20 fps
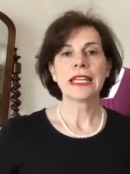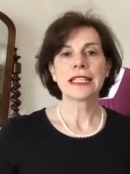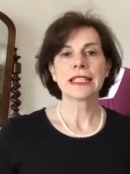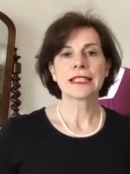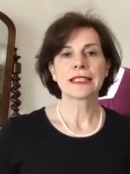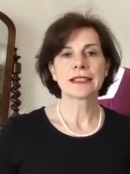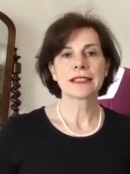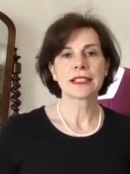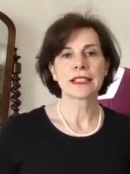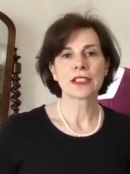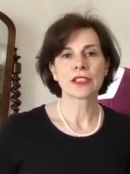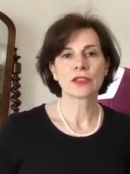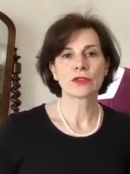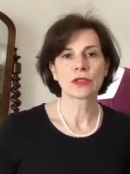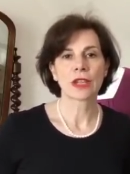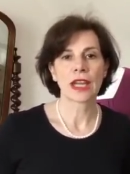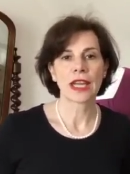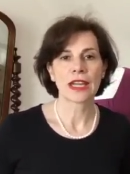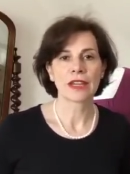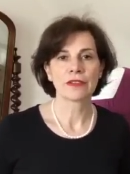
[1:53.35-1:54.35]
it's nice
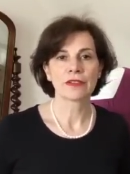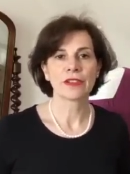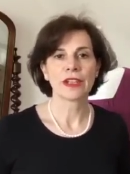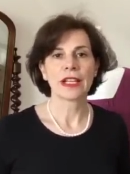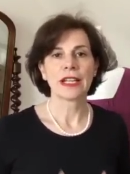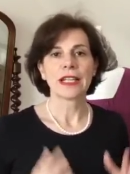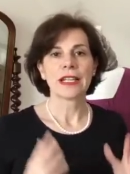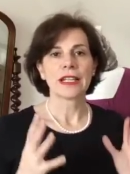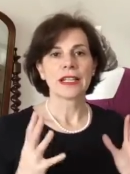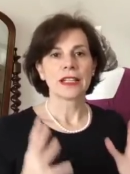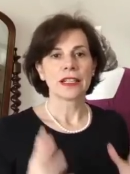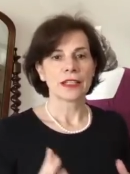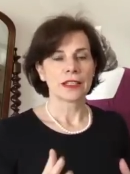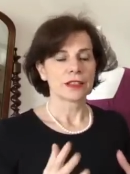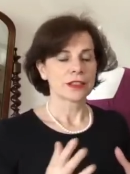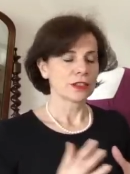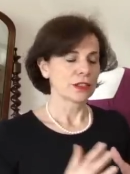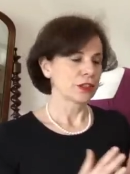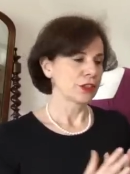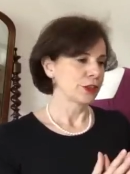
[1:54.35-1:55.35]
to have
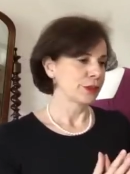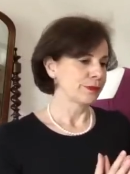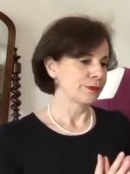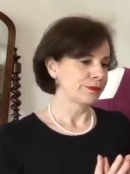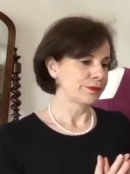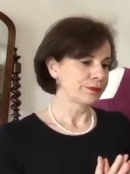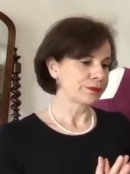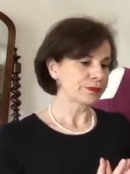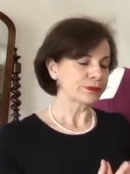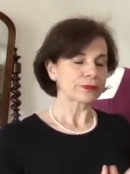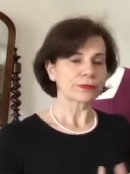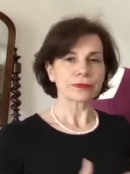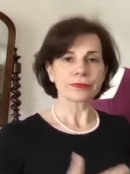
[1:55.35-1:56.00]
um,